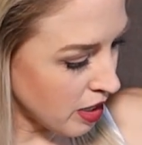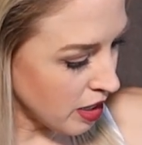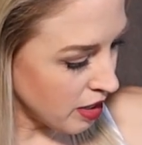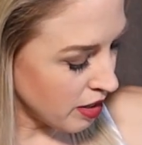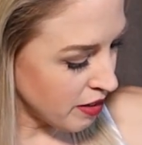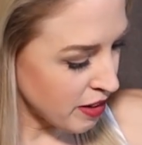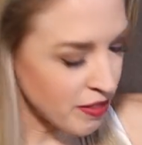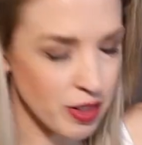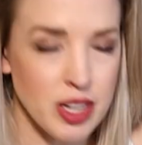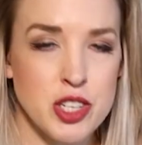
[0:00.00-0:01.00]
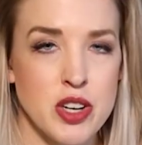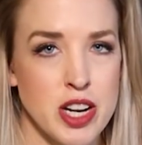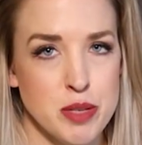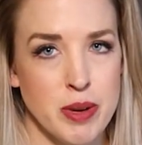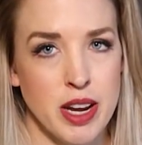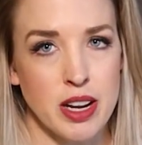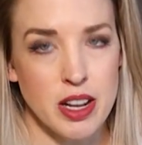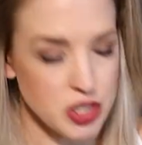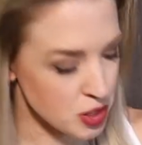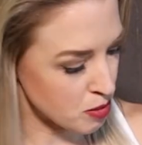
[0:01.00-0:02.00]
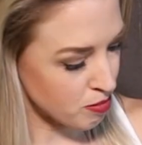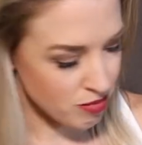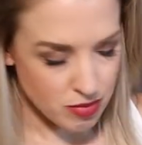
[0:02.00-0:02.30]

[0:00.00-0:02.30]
if I forget a trash bag, I'll just